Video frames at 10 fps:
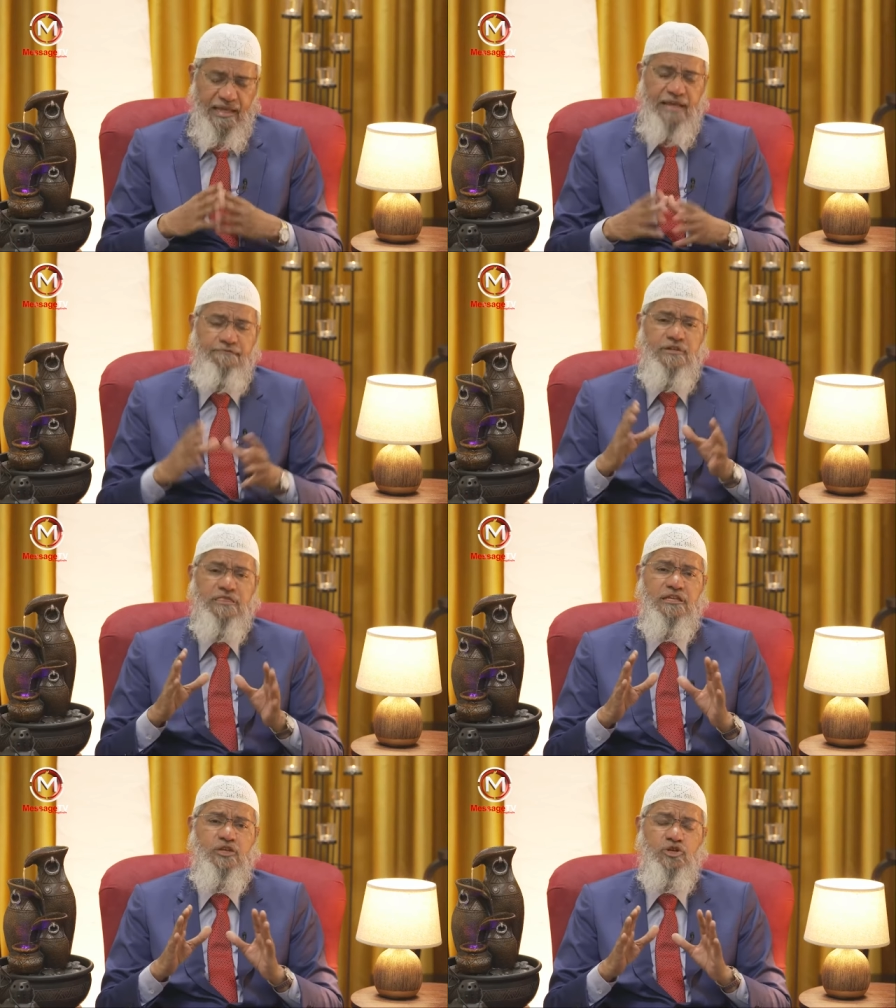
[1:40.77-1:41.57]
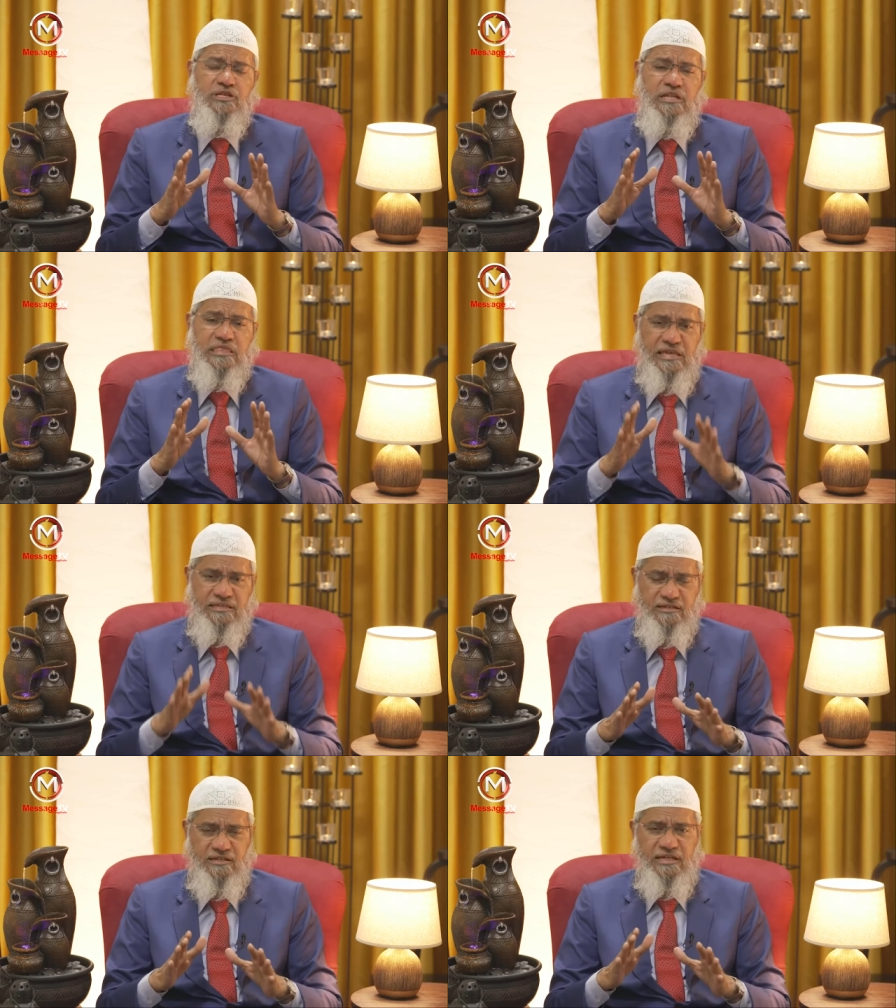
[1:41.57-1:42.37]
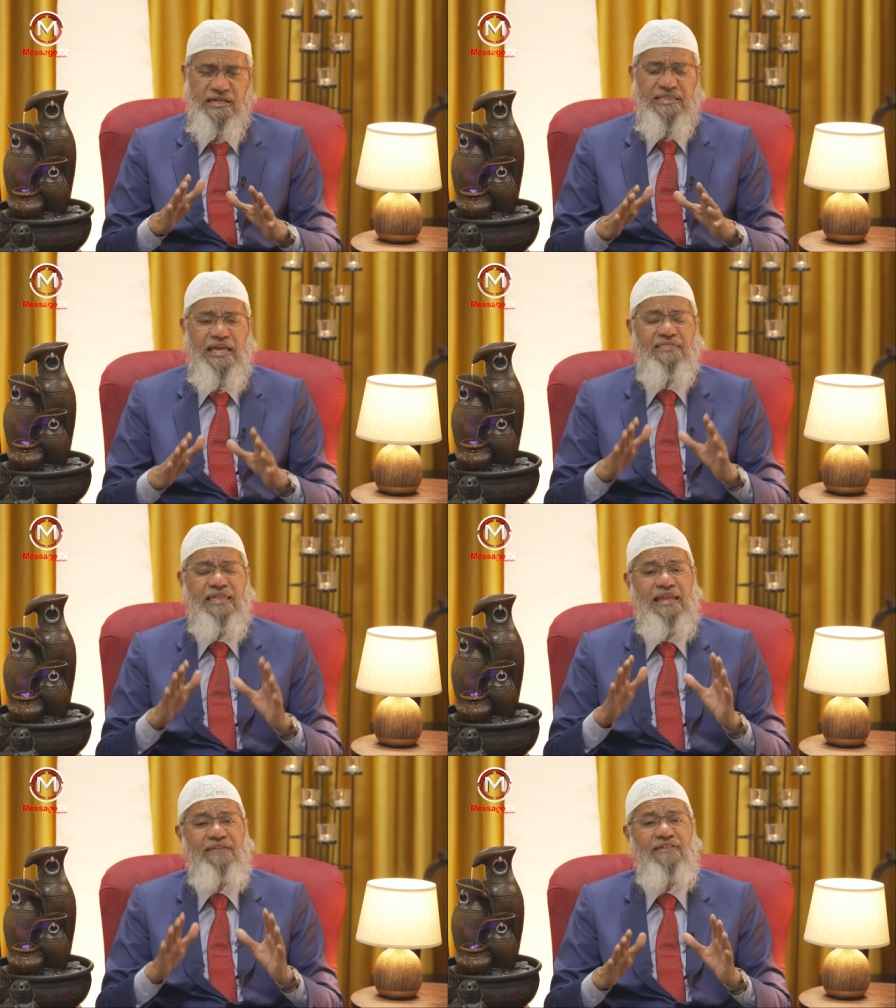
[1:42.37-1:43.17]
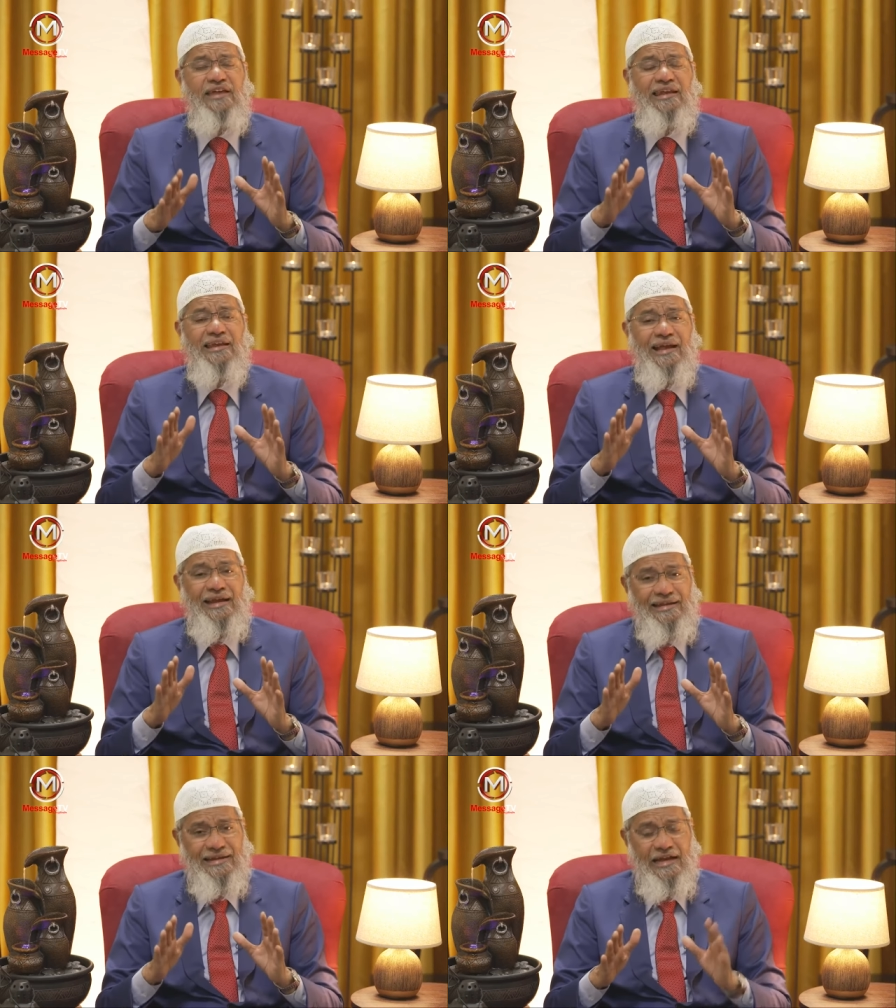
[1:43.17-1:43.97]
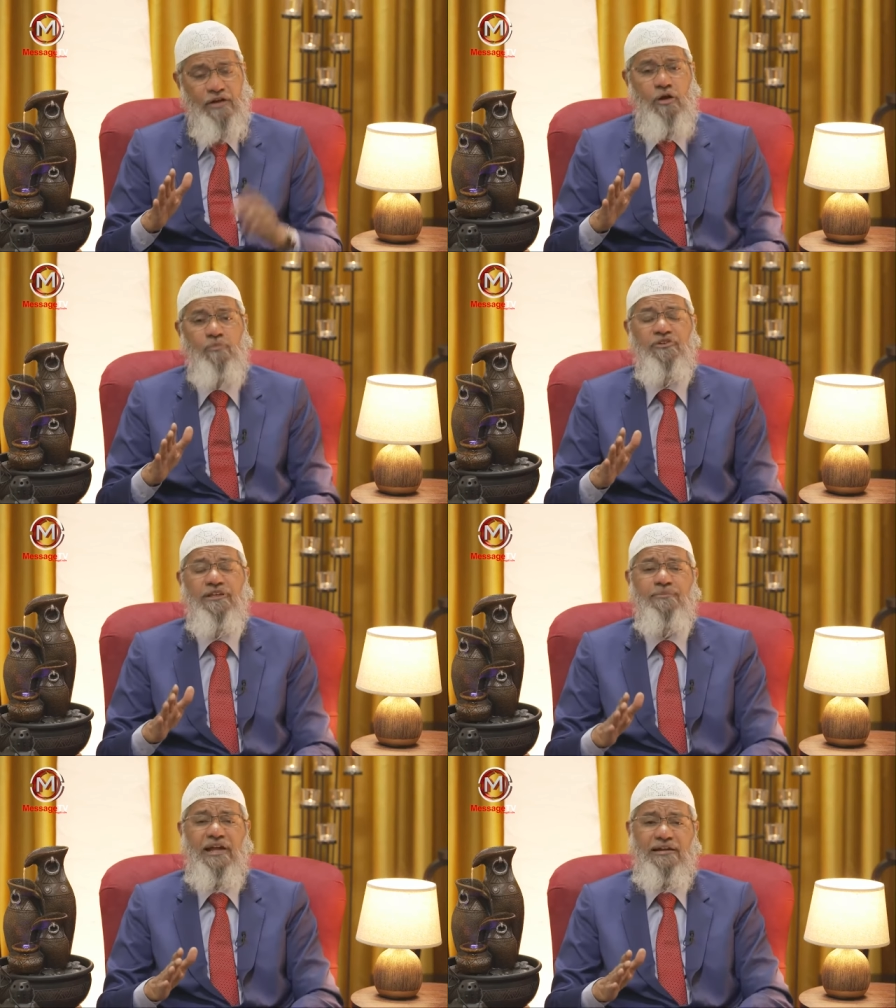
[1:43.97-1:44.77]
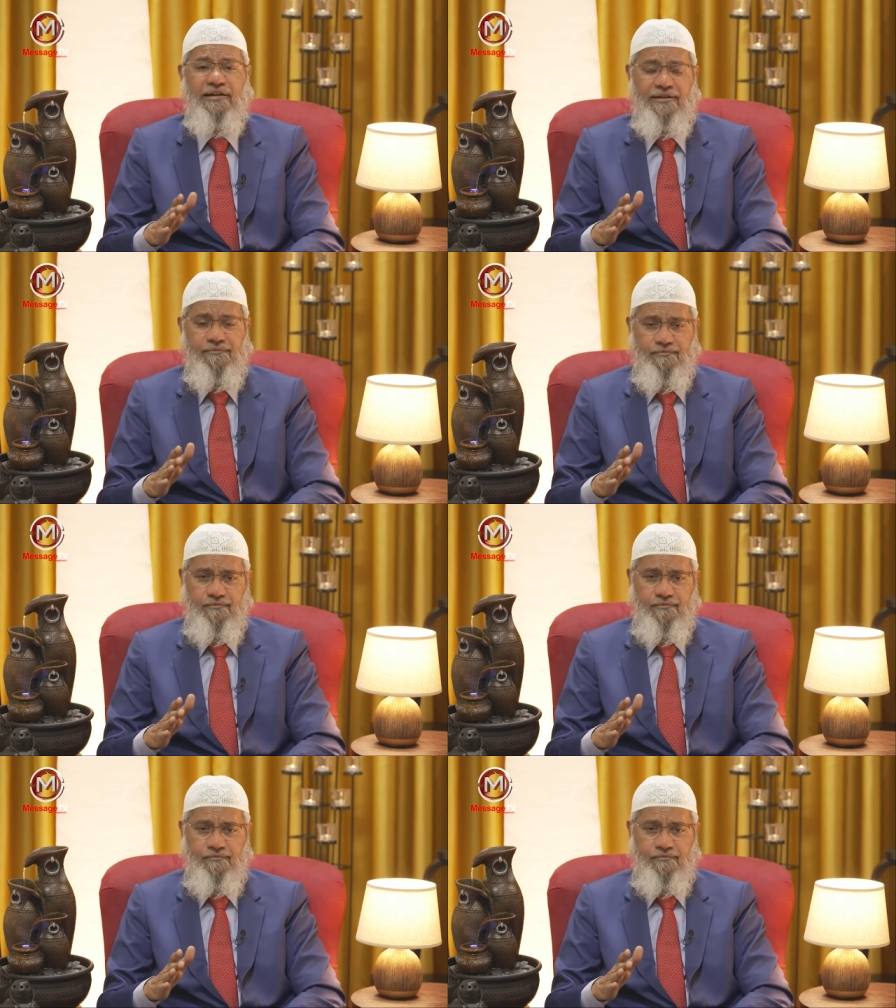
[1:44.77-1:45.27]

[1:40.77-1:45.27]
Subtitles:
if the situation is such that they are living in a country, a non-Muslim country,